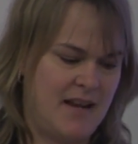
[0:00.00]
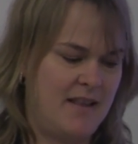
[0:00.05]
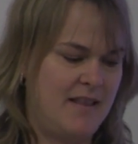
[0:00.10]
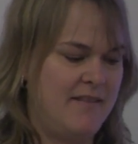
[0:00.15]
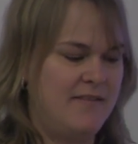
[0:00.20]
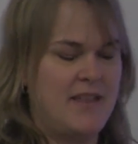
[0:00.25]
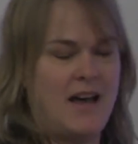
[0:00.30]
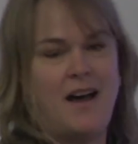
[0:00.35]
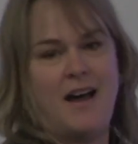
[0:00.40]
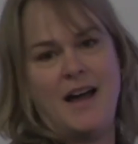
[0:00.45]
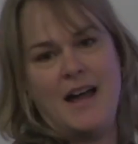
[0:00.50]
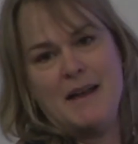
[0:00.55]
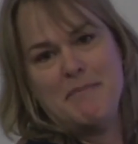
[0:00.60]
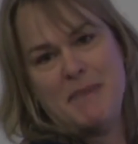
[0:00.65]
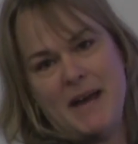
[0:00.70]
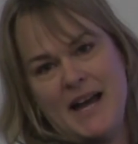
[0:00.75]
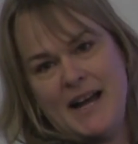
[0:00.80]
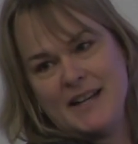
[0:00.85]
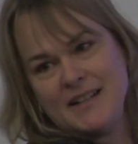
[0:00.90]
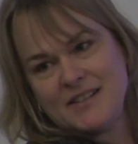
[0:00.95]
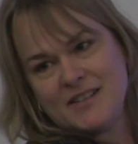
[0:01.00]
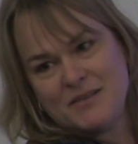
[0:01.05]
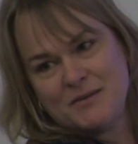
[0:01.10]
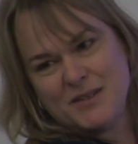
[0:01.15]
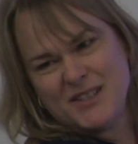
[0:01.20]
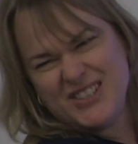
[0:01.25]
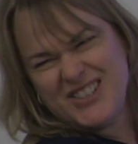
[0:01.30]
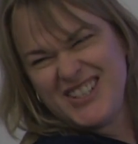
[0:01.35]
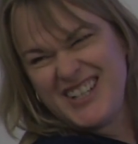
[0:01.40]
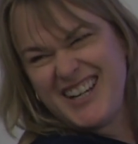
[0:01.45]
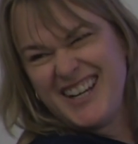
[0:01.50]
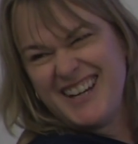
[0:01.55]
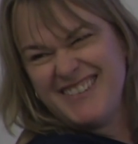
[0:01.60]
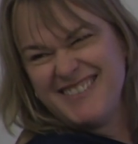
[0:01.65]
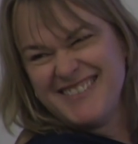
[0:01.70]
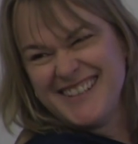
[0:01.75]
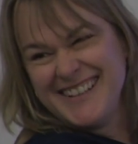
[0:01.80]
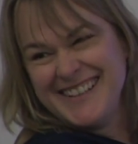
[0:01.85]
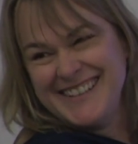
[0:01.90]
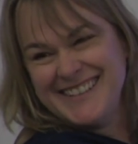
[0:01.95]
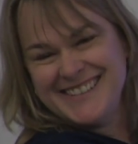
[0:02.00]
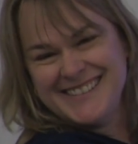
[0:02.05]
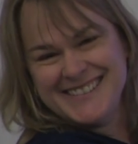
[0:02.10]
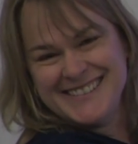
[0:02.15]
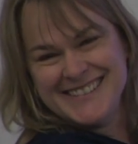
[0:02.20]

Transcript: I love the eye patch, which you can't really